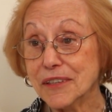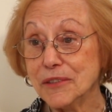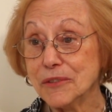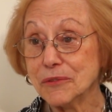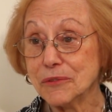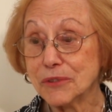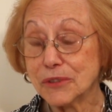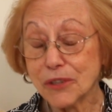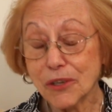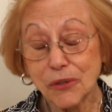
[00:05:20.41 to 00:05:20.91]

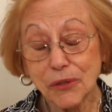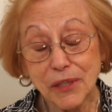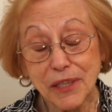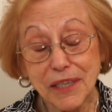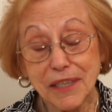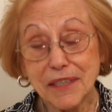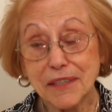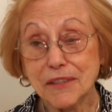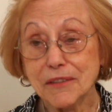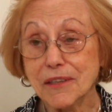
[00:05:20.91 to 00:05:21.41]
You go
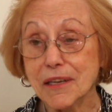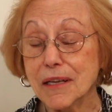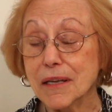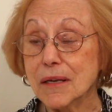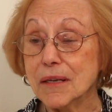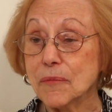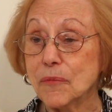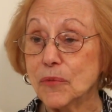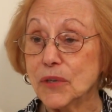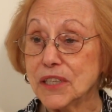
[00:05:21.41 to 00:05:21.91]
ahead.
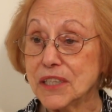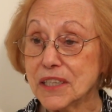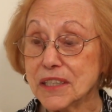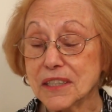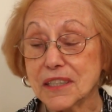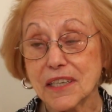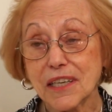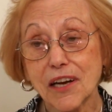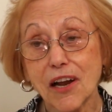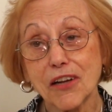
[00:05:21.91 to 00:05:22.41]
We
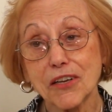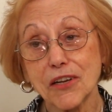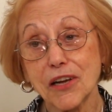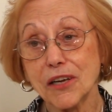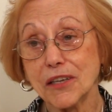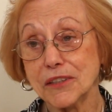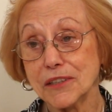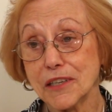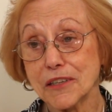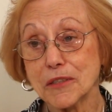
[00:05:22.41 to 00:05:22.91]
can get
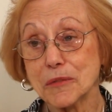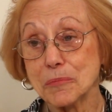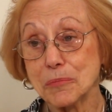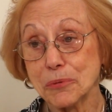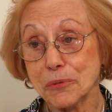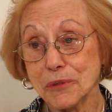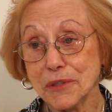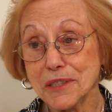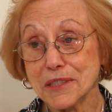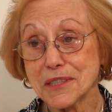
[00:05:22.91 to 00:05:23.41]
another
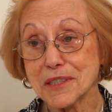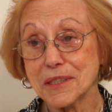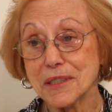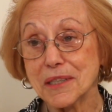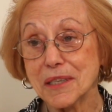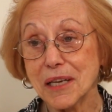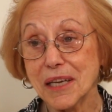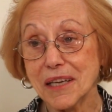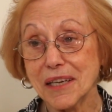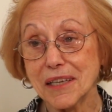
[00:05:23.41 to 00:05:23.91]
priest,
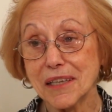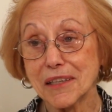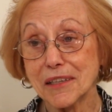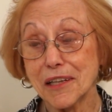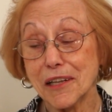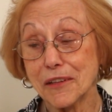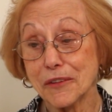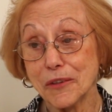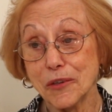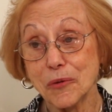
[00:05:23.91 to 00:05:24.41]

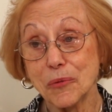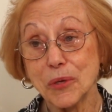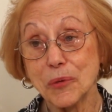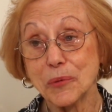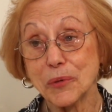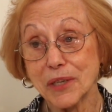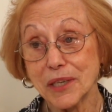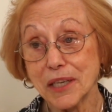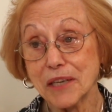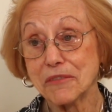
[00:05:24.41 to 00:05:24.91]
although we
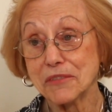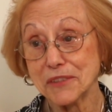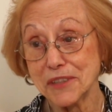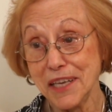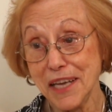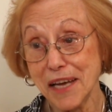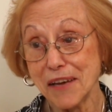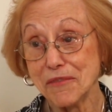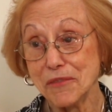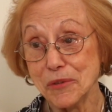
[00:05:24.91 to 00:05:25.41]
would love
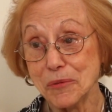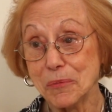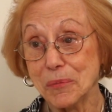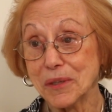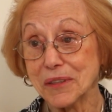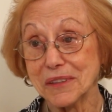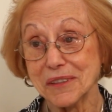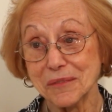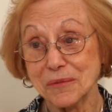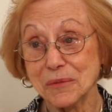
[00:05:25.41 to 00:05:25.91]
to have you,
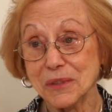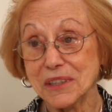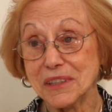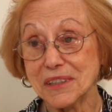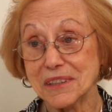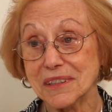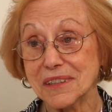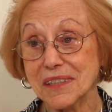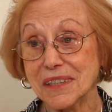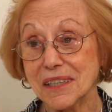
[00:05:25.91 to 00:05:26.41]
but we,
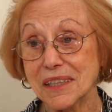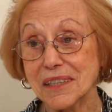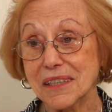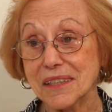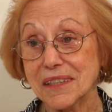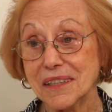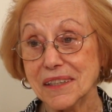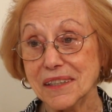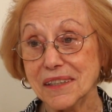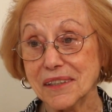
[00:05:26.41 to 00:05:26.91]

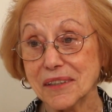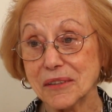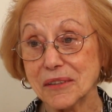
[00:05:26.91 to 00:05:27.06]
you